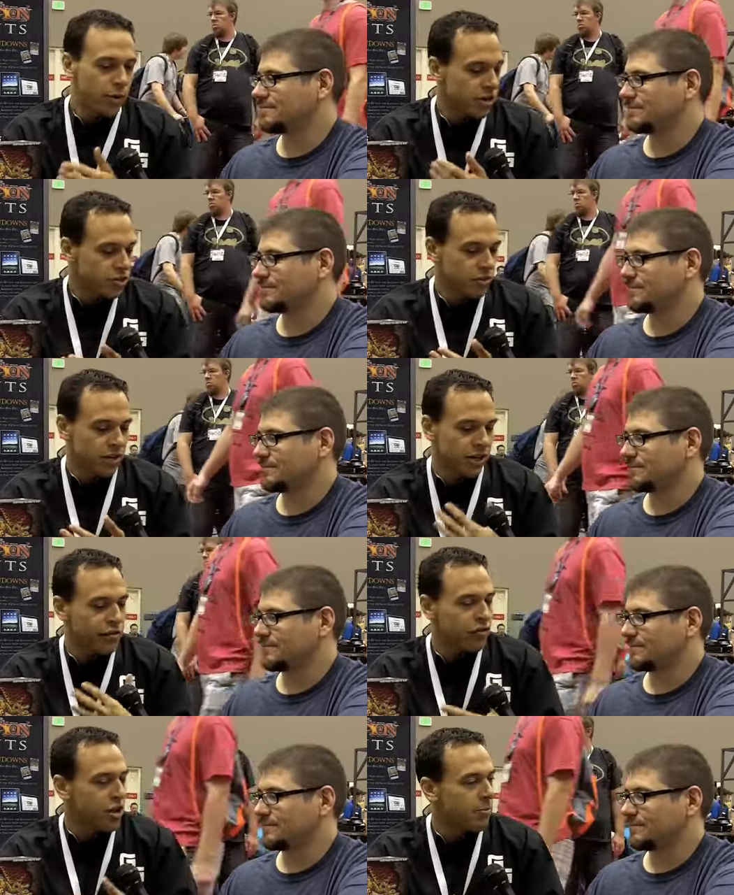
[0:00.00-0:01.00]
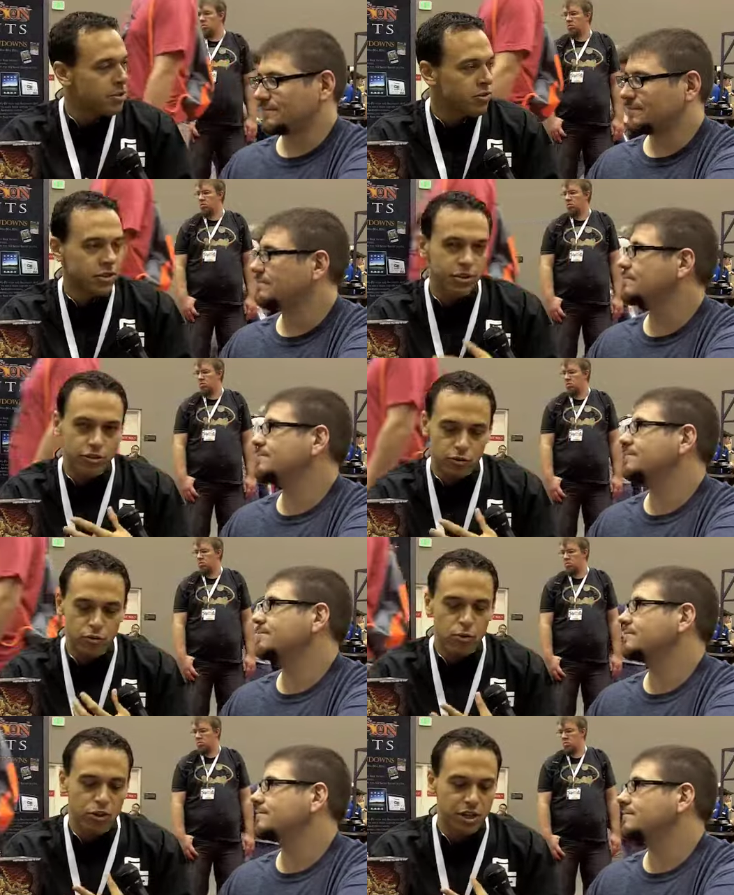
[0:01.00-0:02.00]
Speaker 1: We also gives us the opportunity to
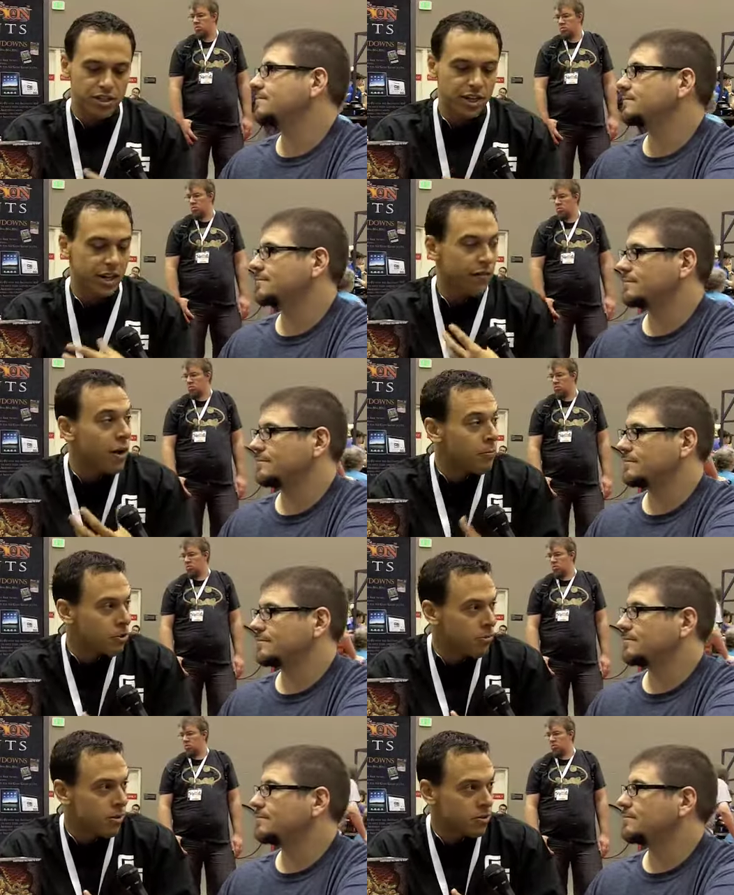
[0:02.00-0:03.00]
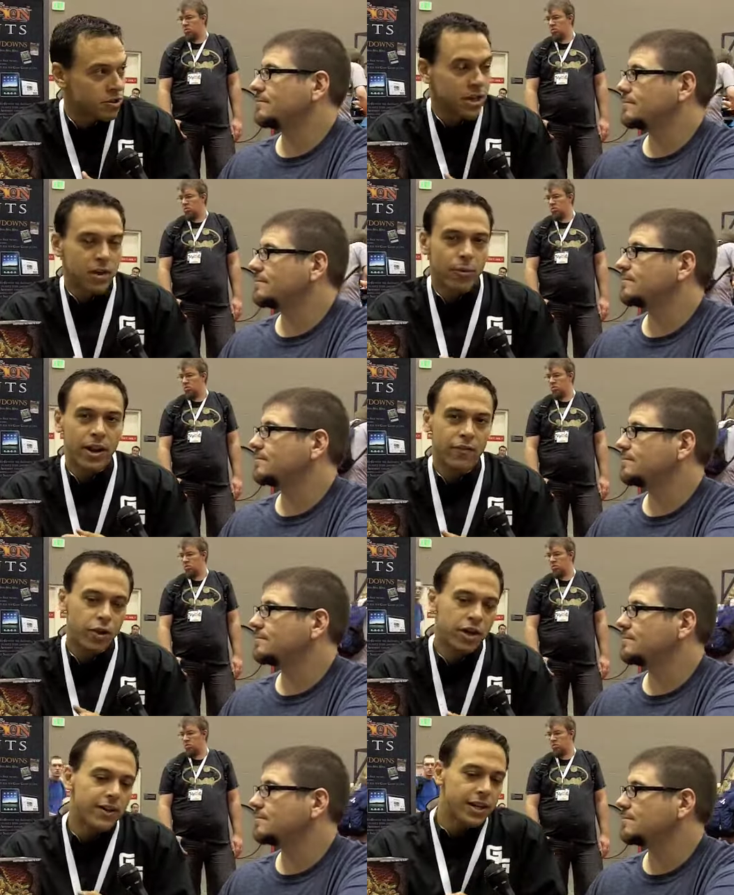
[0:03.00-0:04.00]
do cool things like give out promos, right? If
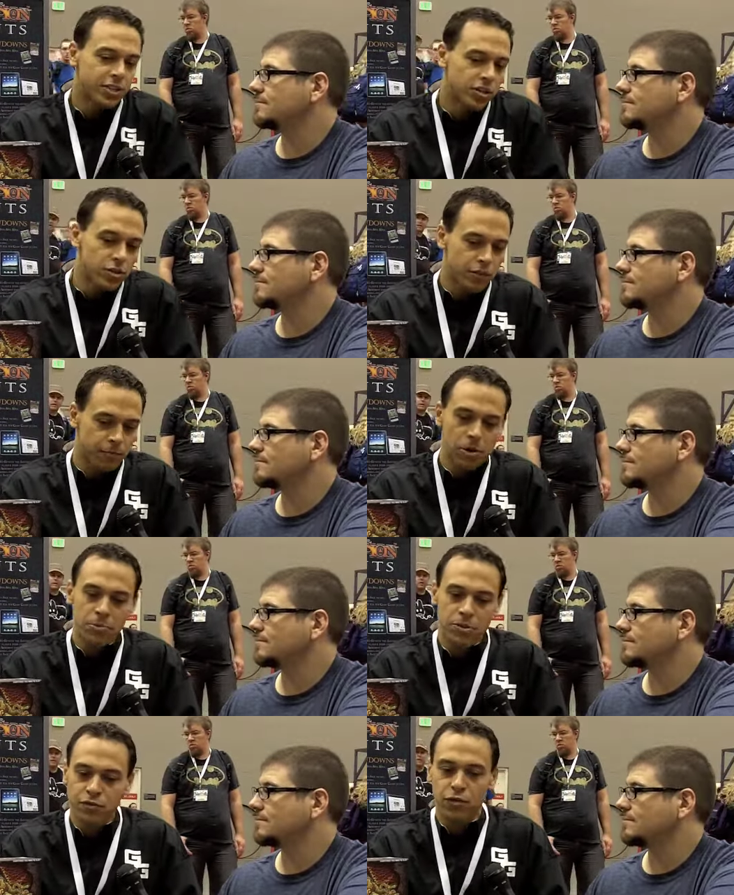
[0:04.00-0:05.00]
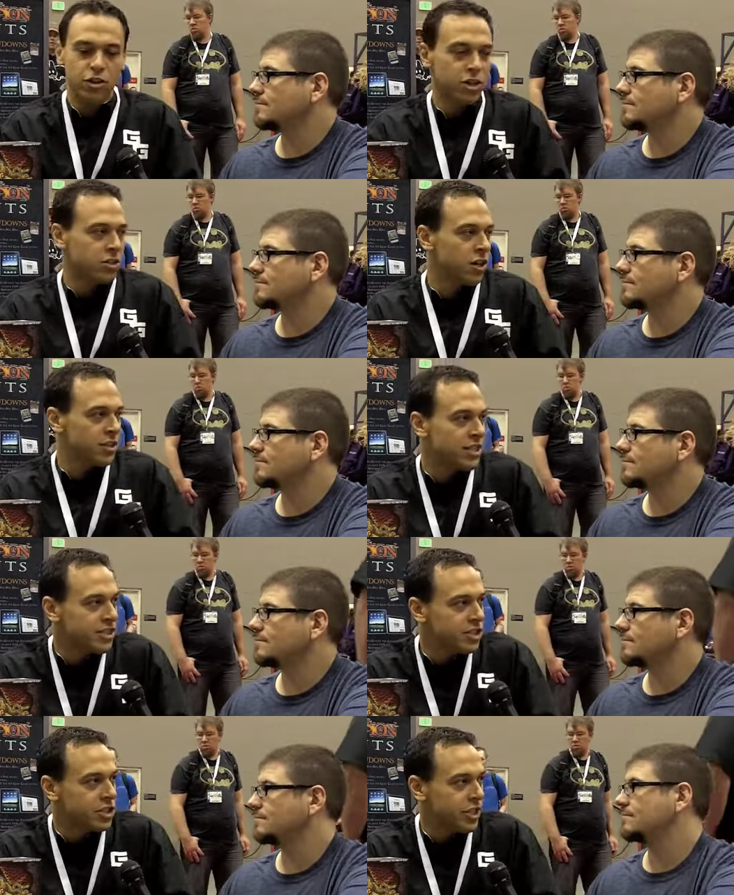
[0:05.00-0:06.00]
you you give out exclusive promos for a,
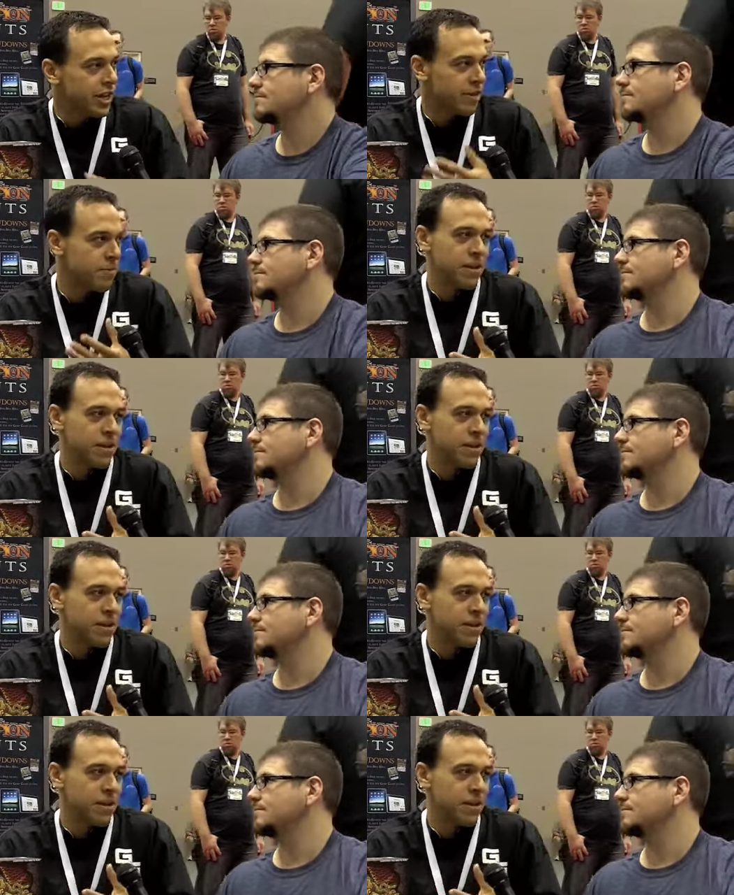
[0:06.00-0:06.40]
TCG, it can